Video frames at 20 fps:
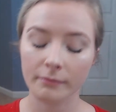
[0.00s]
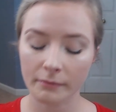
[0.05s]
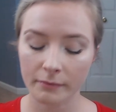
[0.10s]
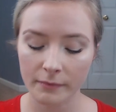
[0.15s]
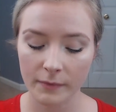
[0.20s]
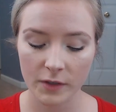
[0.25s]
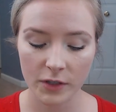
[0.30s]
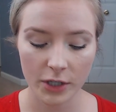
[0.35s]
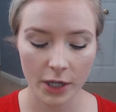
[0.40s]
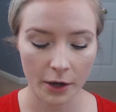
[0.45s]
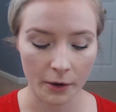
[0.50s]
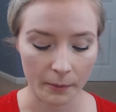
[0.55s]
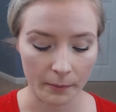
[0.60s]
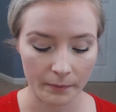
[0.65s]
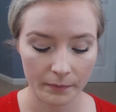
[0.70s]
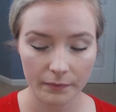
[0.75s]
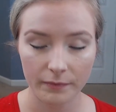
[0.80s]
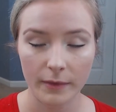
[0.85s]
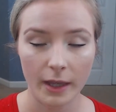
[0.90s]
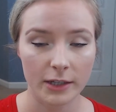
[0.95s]
So
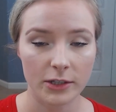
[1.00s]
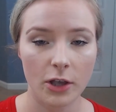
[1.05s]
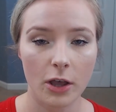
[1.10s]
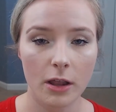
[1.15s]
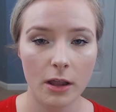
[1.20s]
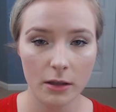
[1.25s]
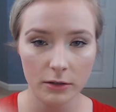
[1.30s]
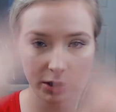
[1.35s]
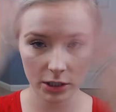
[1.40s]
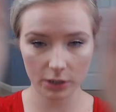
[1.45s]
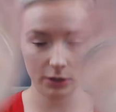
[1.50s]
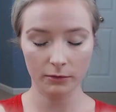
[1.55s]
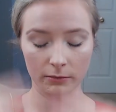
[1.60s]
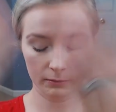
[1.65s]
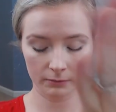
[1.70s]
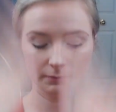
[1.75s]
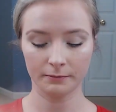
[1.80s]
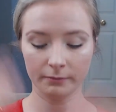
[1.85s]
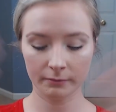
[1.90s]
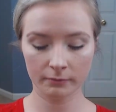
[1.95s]
that's all I'll do,
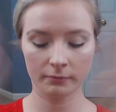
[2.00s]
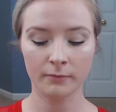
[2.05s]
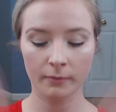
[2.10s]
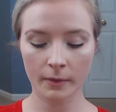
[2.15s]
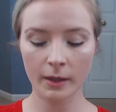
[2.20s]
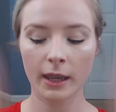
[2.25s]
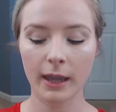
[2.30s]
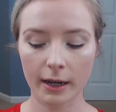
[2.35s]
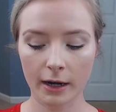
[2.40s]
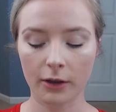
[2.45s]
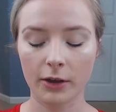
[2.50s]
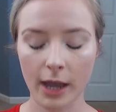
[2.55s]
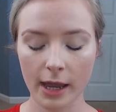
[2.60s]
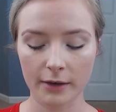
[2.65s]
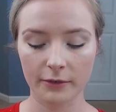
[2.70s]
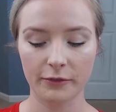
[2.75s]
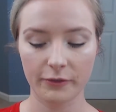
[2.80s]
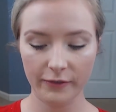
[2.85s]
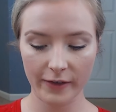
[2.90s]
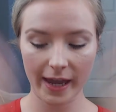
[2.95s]
and I'll kind of
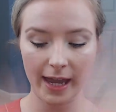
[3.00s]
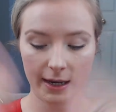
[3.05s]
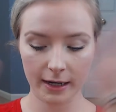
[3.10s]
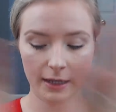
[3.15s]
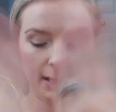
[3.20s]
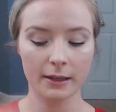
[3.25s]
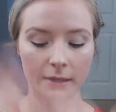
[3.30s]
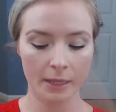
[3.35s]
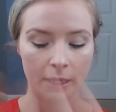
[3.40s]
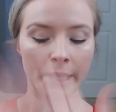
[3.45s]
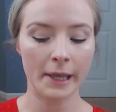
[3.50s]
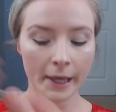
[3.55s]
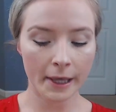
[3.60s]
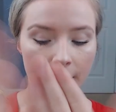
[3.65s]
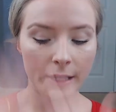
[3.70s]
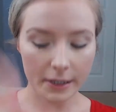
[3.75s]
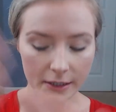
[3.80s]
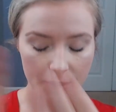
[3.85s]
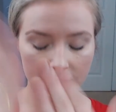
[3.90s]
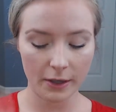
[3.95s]
fan it
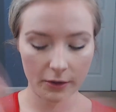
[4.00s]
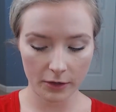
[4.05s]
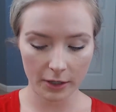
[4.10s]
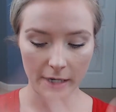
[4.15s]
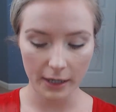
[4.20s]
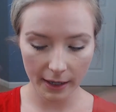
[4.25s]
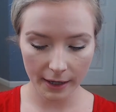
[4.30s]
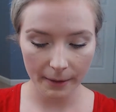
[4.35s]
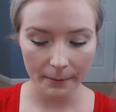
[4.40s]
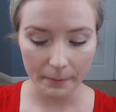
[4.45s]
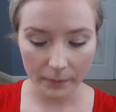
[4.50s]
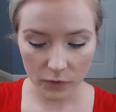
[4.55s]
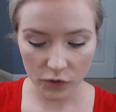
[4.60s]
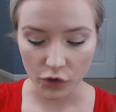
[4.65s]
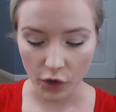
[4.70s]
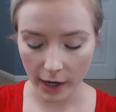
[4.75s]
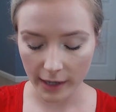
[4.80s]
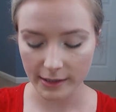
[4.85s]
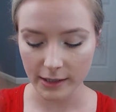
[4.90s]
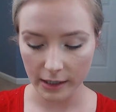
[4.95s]
so that it
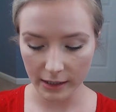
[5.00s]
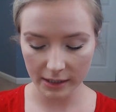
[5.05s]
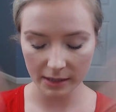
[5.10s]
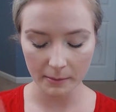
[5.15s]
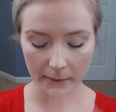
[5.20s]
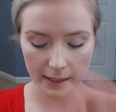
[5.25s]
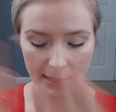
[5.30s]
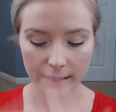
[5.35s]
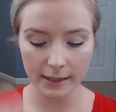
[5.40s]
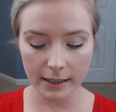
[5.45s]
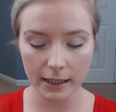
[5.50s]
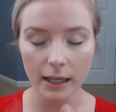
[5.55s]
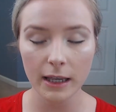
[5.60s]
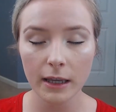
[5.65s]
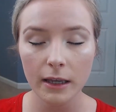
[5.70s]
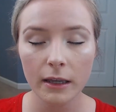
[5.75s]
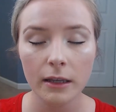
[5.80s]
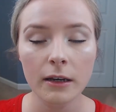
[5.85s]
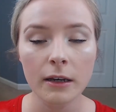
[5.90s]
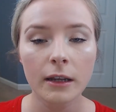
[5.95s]
dries onto my
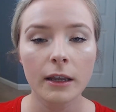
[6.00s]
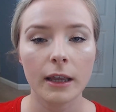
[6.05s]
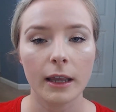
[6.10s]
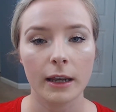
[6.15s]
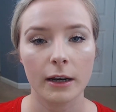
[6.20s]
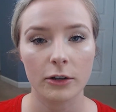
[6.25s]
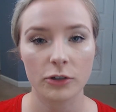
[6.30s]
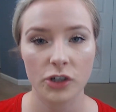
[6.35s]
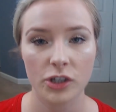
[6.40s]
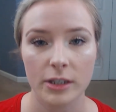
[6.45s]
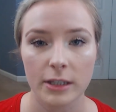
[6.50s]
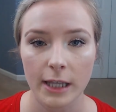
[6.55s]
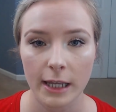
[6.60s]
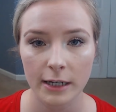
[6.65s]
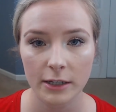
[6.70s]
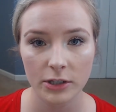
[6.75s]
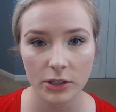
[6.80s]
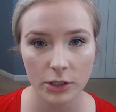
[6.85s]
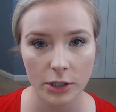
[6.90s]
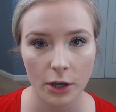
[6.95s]
skin, and I'll just let it
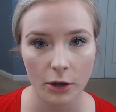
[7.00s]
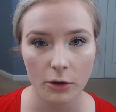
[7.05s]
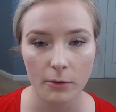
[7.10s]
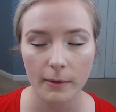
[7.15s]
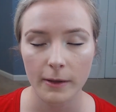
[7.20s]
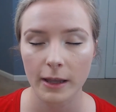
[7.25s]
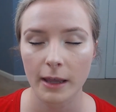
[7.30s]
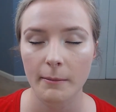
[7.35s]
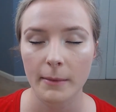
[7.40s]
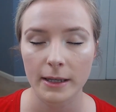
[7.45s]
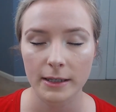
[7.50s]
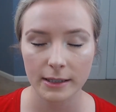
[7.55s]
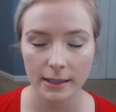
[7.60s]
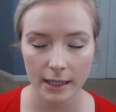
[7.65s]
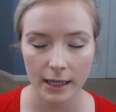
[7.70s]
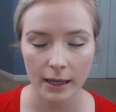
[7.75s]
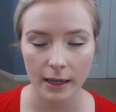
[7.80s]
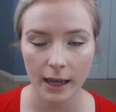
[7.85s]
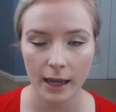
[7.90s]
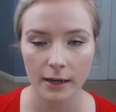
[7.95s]
soak. I'll let my
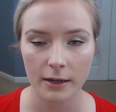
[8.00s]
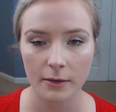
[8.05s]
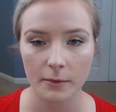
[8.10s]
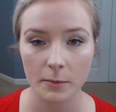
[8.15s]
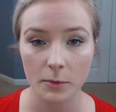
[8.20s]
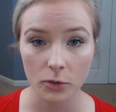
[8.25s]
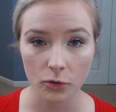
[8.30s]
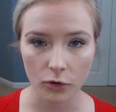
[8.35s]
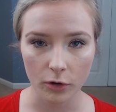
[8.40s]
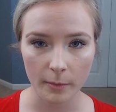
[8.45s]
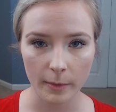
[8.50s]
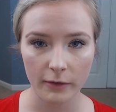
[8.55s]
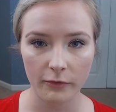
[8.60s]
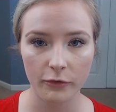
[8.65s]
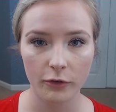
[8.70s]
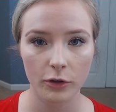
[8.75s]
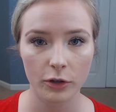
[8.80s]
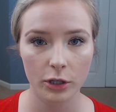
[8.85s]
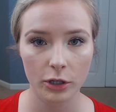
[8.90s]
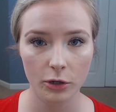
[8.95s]
skin kind of absorb it for
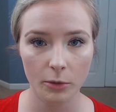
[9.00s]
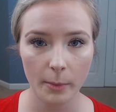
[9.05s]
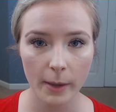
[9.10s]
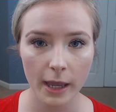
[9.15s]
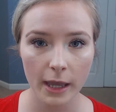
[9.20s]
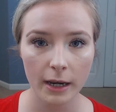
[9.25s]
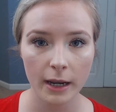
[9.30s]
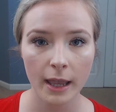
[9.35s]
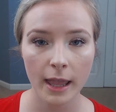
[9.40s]
a little bit.